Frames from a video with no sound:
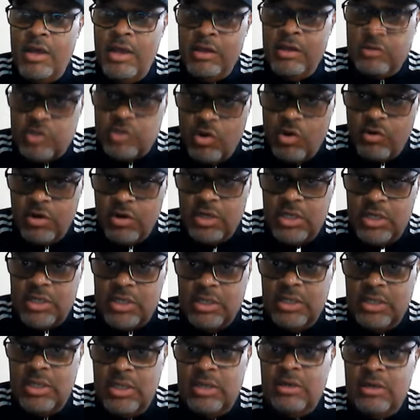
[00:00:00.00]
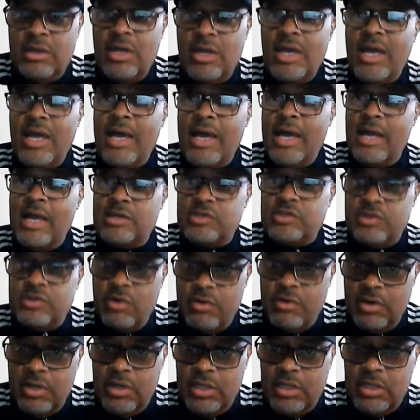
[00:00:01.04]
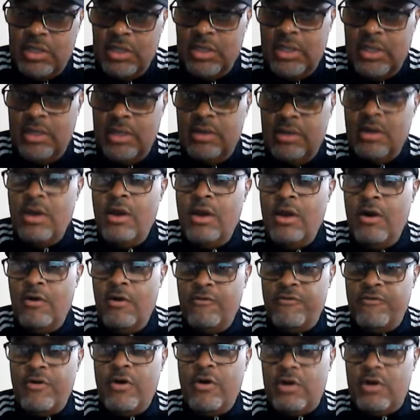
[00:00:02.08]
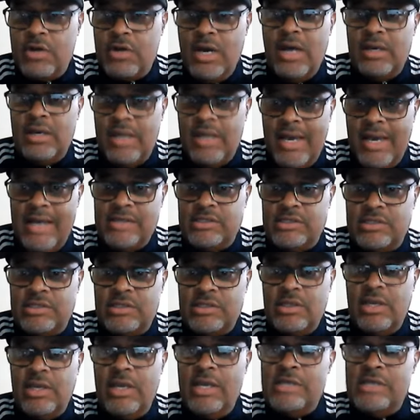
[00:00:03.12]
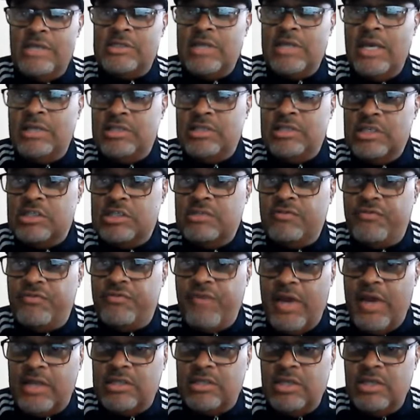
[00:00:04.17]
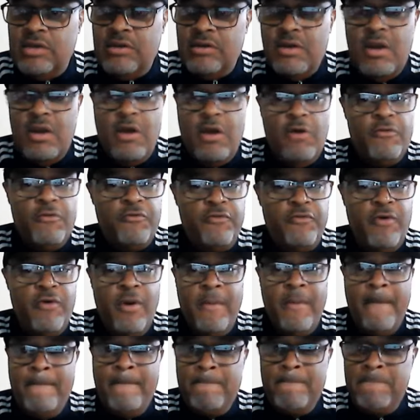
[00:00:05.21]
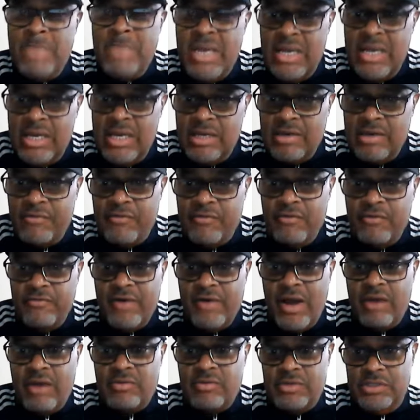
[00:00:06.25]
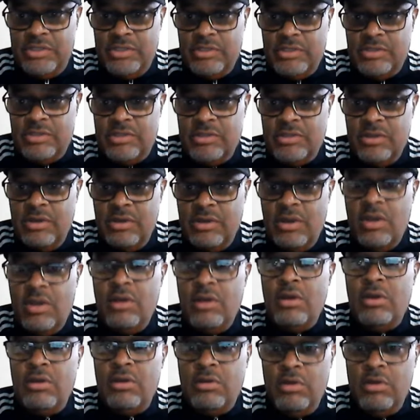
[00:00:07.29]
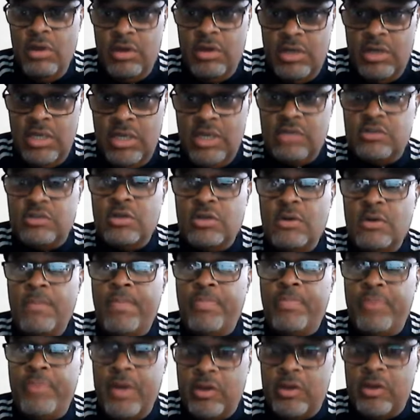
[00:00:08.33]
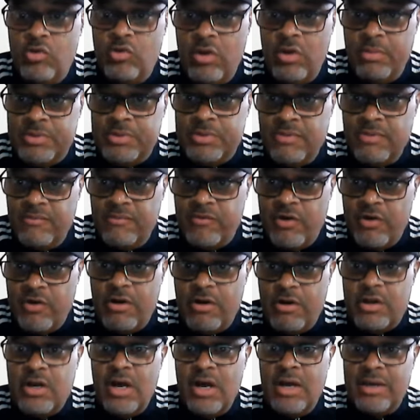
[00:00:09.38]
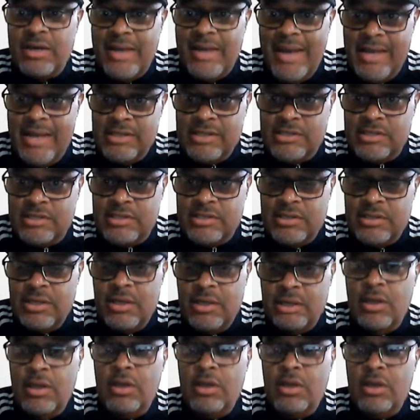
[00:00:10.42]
internally clean, externally clean, Vericon S is a disinfectant for many different viruses. You need to pick you up some Vericon S.